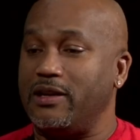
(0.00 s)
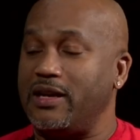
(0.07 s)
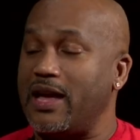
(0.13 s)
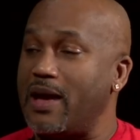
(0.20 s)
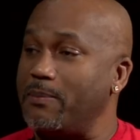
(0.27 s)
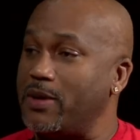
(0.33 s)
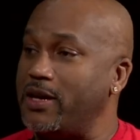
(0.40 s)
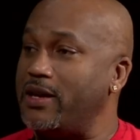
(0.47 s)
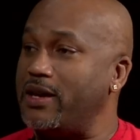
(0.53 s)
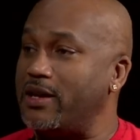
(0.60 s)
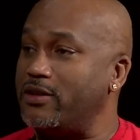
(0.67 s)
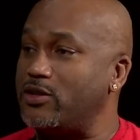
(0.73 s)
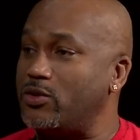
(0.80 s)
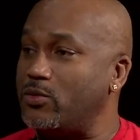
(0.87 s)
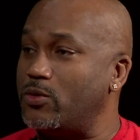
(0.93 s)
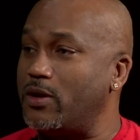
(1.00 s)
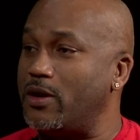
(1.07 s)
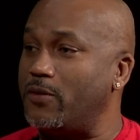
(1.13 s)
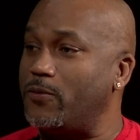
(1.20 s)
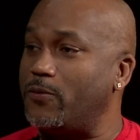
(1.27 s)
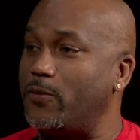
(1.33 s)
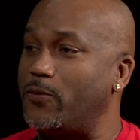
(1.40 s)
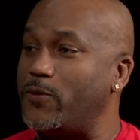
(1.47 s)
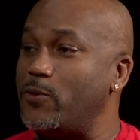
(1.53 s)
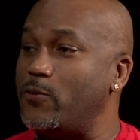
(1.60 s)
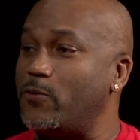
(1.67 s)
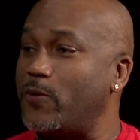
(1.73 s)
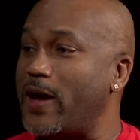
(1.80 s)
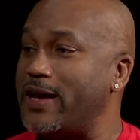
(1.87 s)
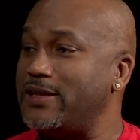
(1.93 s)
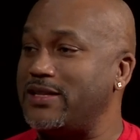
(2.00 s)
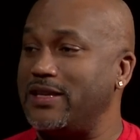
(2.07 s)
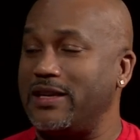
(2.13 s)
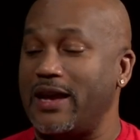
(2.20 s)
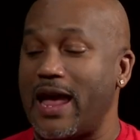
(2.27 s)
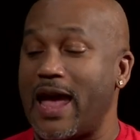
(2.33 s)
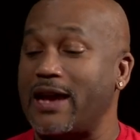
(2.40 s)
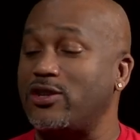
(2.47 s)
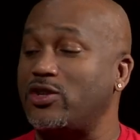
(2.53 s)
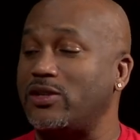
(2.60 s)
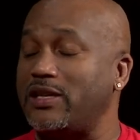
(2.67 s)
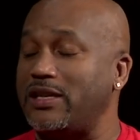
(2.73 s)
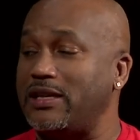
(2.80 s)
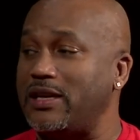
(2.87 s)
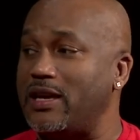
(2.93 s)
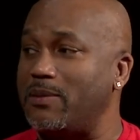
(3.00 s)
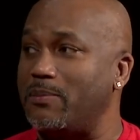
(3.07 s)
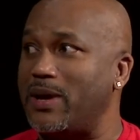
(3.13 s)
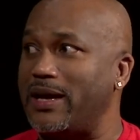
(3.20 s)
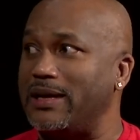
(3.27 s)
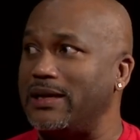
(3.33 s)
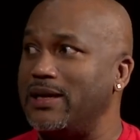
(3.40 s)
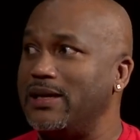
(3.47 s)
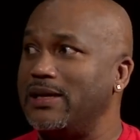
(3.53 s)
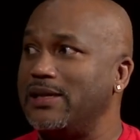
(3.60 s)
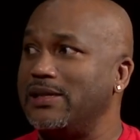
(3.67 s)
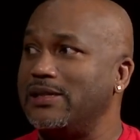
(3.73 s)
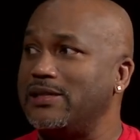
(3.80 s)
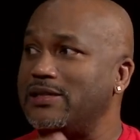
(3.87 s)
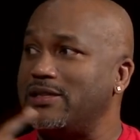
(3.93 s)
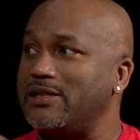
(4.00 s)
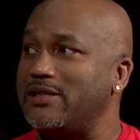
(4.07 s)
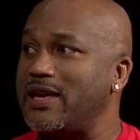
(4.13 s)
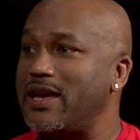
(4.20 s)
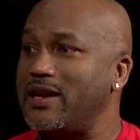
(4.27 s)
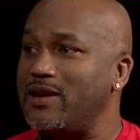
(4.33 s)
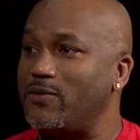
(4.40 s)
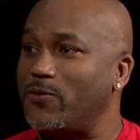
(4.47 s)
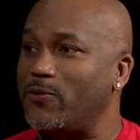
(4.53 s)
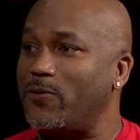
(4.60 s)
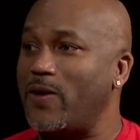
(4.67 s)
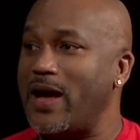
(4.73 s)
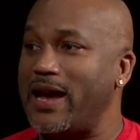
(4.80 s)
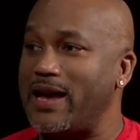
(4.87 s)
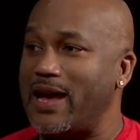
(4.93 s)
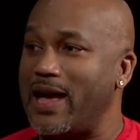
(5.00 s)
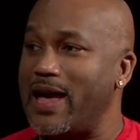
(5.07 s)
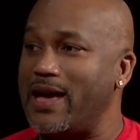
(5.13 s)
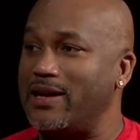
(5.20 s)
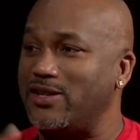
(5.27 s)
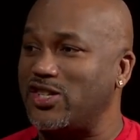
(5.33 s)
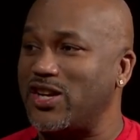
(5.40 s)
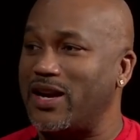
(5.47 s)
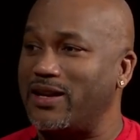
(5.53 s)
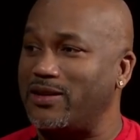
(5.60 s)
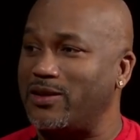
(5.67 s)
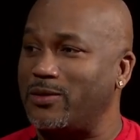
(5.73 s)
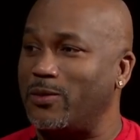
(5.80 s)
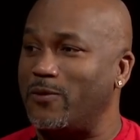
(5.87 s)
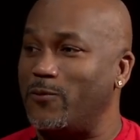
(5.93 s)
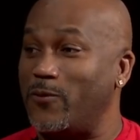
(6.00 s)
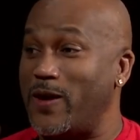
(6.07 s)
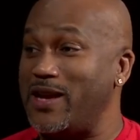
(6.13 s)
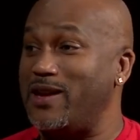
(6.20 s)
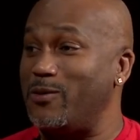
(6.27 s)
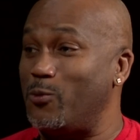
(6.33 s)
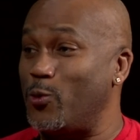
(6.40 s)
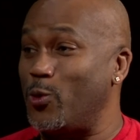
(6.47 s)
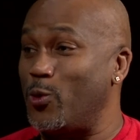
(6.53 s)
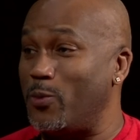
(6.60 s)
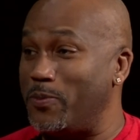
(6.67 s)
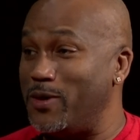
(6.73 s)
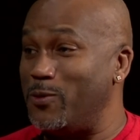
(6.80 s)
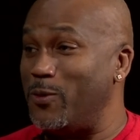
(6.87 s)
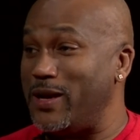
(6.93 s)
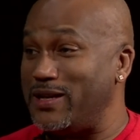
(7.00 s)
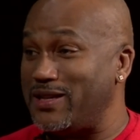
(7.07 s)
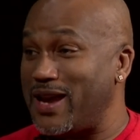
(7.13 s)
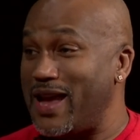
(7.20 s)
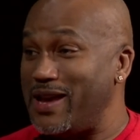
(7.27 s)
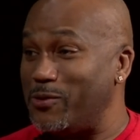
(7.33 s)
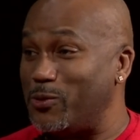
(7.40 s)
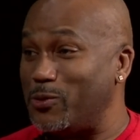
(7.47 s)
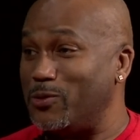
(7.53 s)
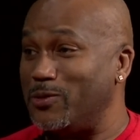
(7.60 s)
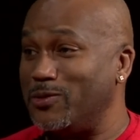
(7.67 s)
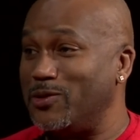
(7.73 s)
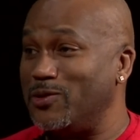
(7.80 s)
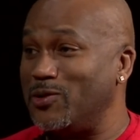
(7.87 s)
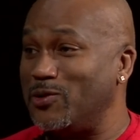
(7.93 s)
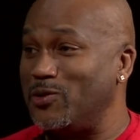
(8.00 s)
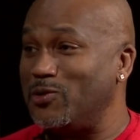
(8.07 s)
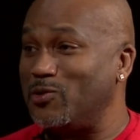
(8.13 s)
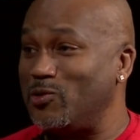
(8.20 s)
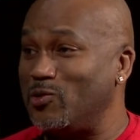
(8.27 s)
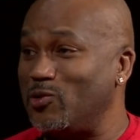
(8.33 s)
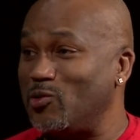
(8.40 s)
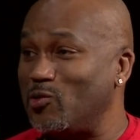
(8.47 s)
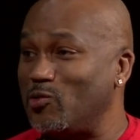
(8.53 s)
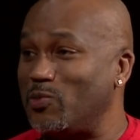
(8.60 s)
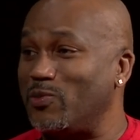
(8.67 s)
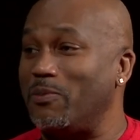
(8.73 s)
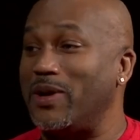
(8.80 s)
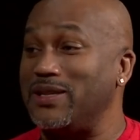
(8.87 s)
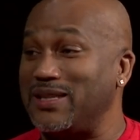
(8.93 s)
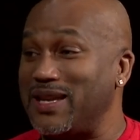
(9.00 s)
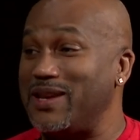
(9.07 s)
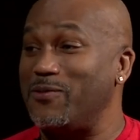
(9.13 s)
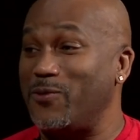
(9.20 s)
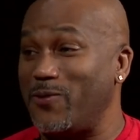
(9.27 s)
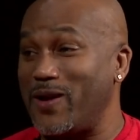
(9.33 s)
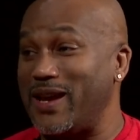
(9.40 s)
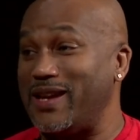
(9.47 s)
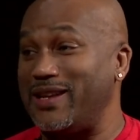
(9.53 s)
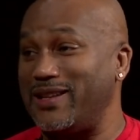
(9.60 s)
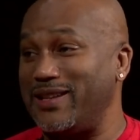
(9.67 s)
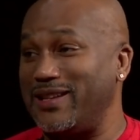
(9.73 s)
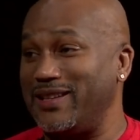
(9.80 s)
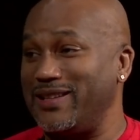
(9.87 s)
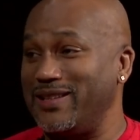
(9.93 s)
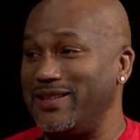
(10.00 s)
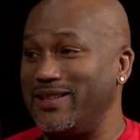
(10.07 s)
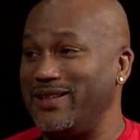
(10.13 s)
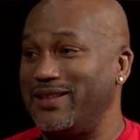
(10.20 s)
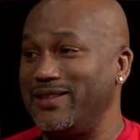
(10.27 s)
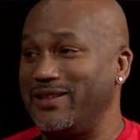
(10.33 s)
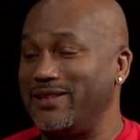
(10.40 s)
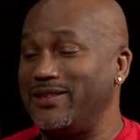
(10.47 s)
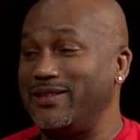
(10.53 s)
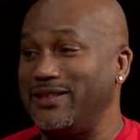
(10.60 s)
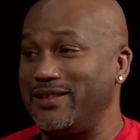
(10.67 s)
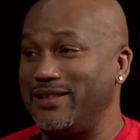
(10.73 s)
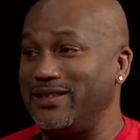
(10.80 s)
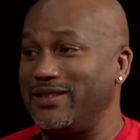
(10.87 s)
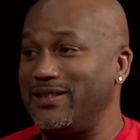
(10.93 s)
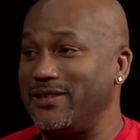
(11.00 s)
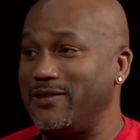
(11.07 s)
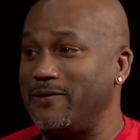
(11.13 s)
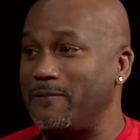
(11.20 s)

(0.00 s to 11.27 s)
he got me into a, a few fights, and actually in my second fight, I had a shot at the vacant world middleweight title. In your second fight? My second fight. Wow. Now, who, do you